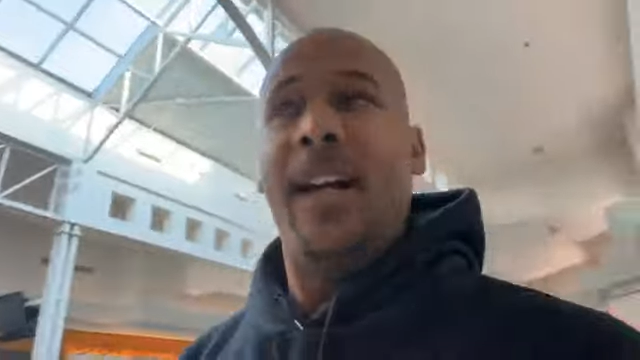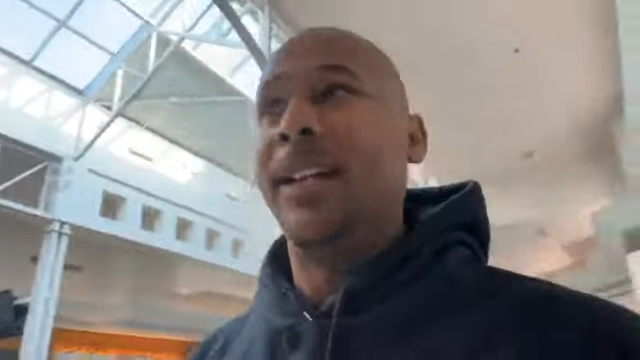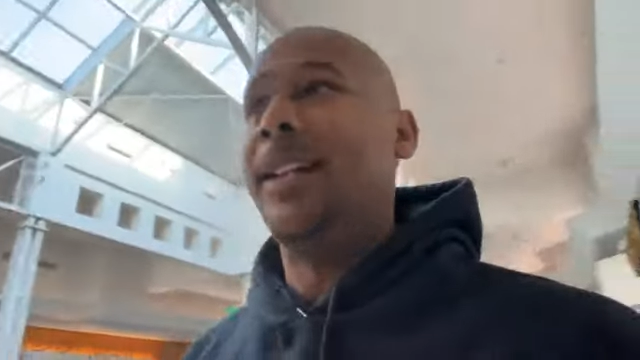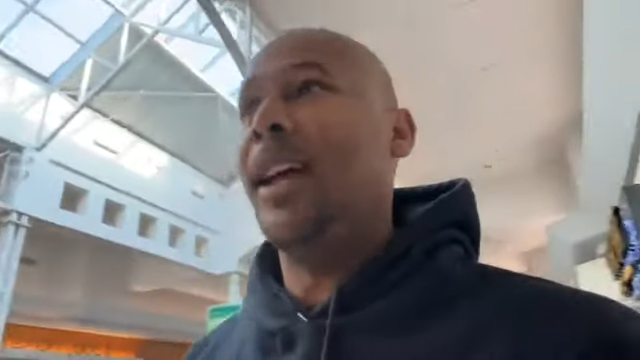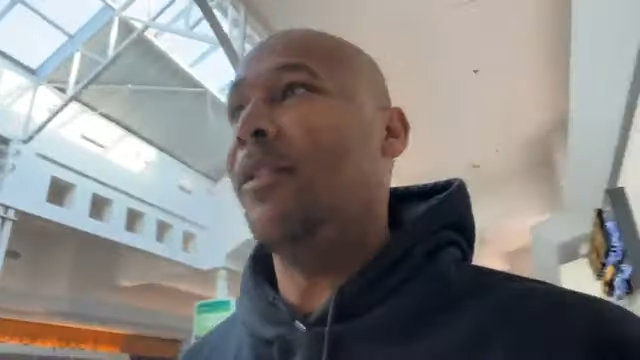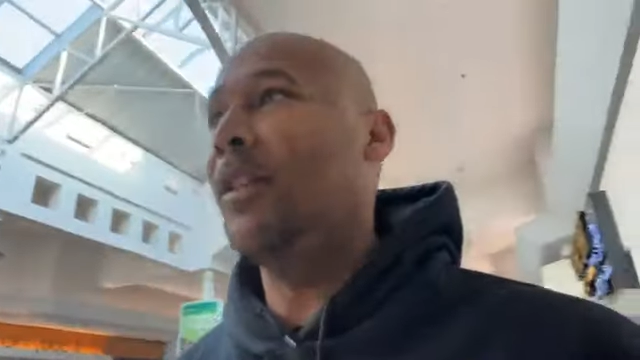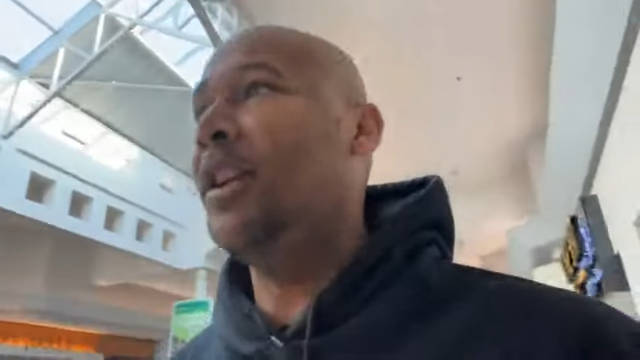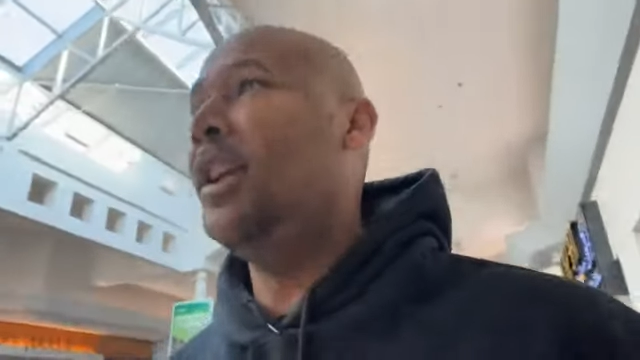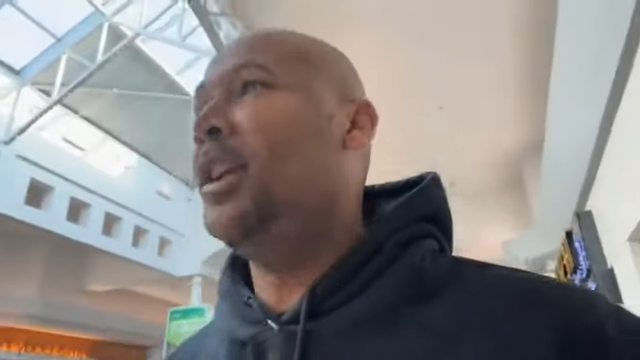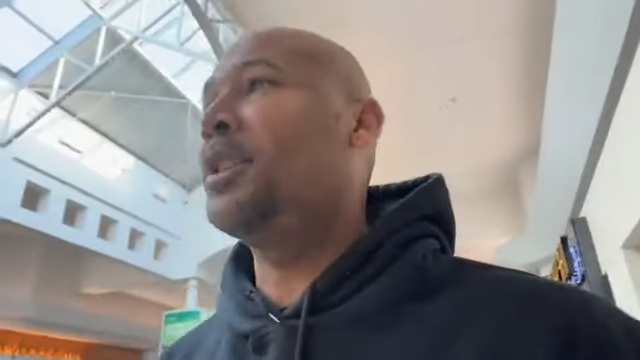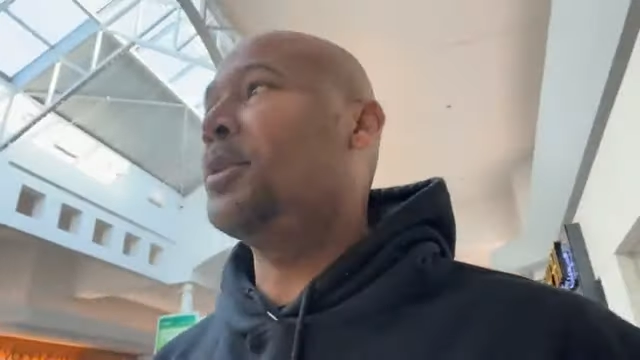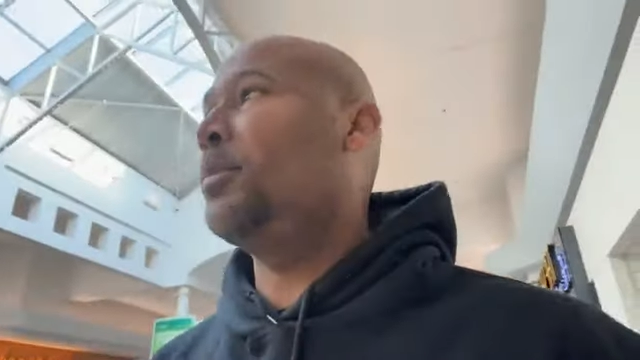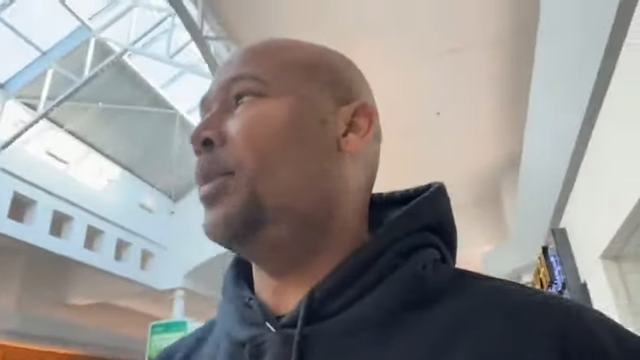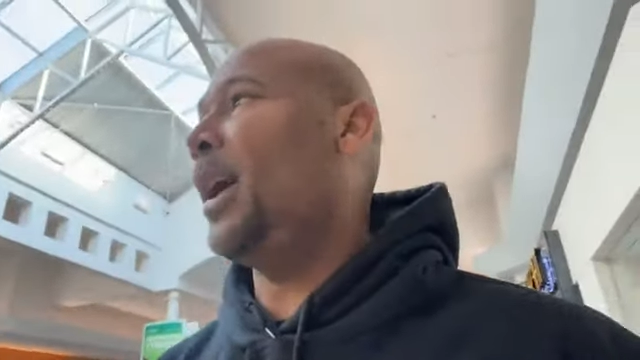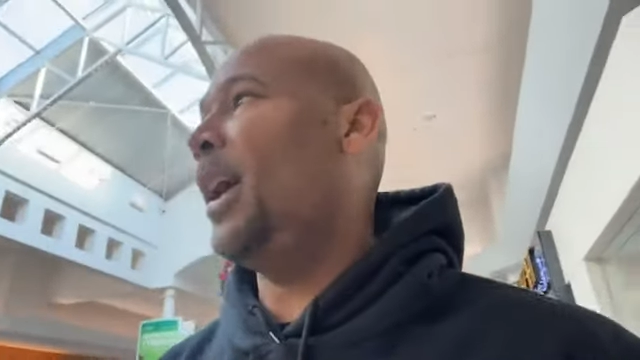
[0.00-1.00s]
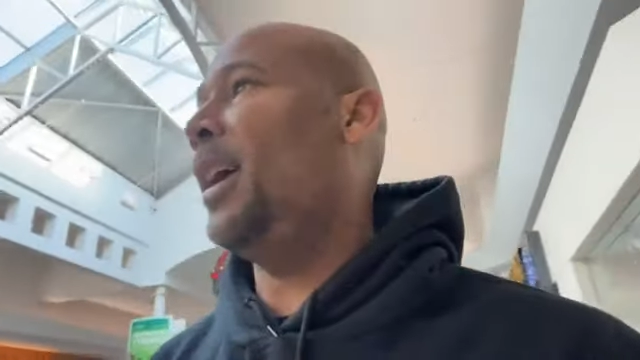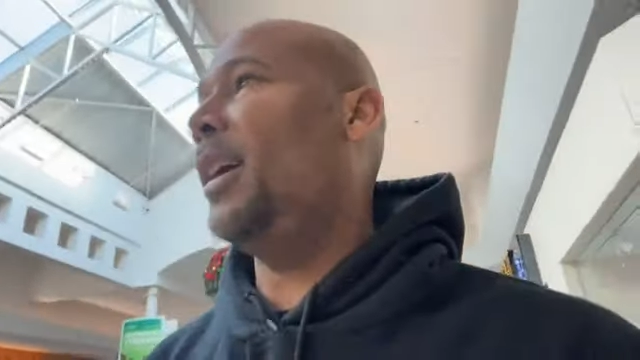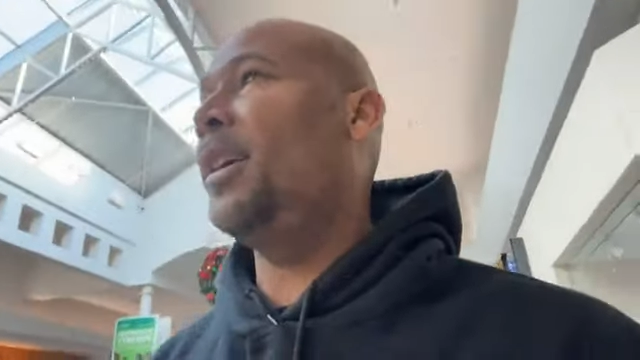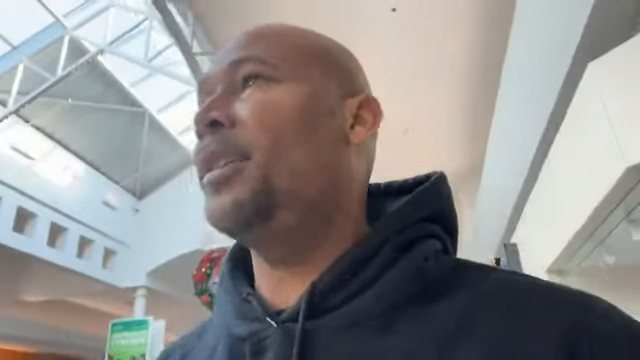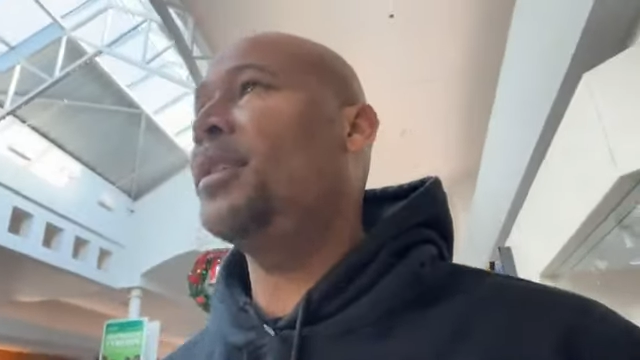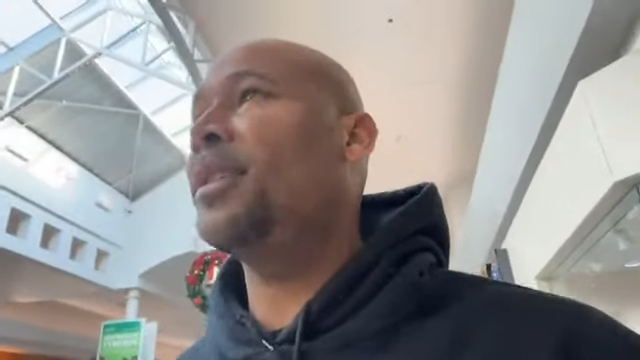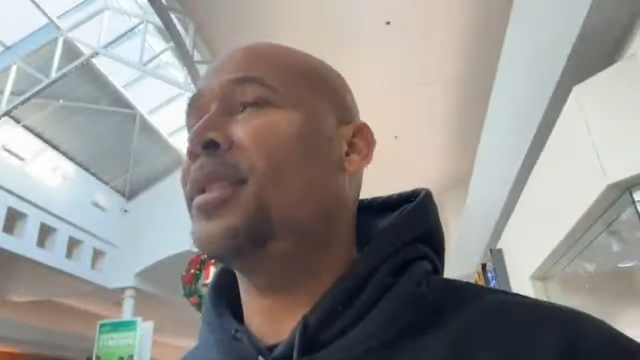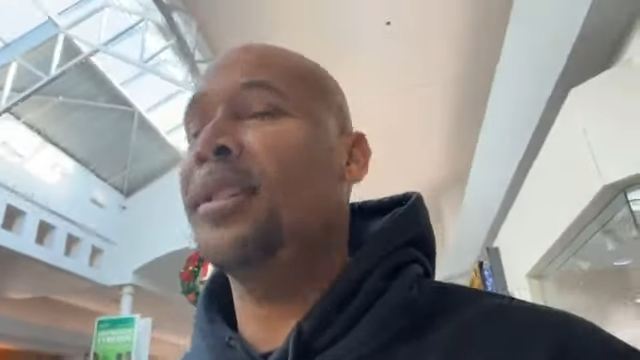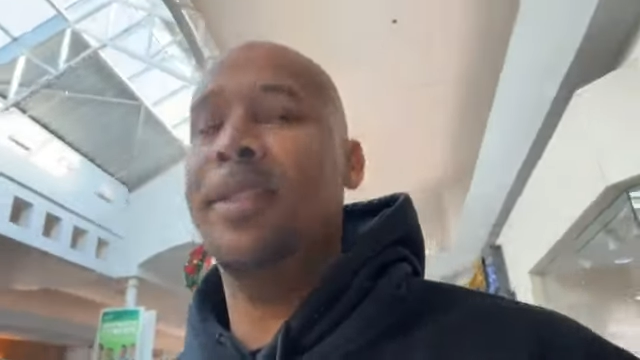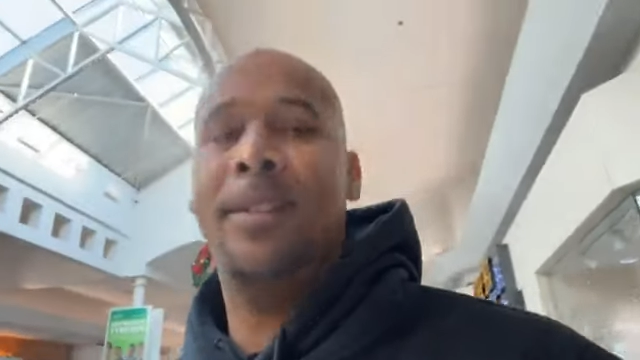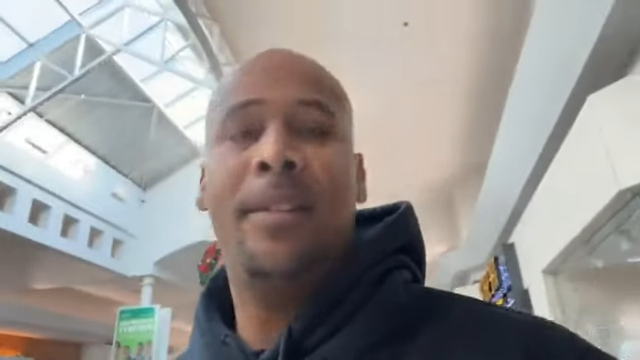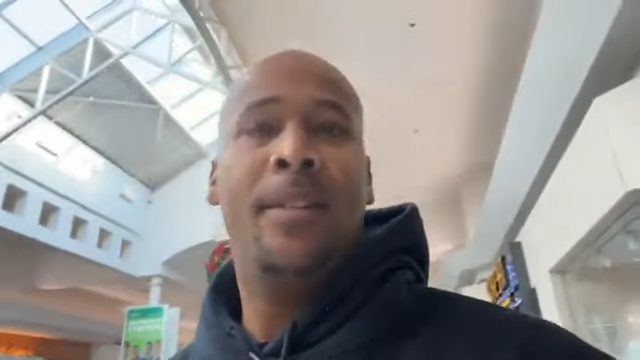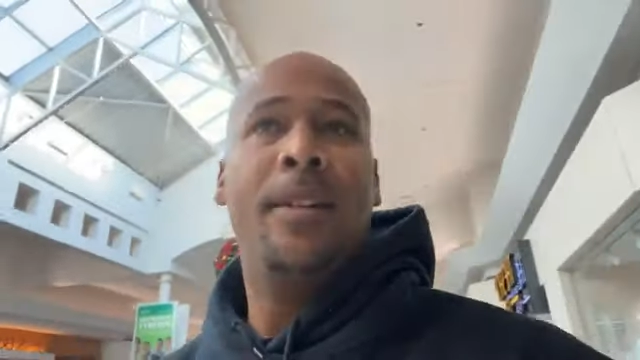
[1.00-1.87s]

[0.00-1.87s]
I definitely need some pants.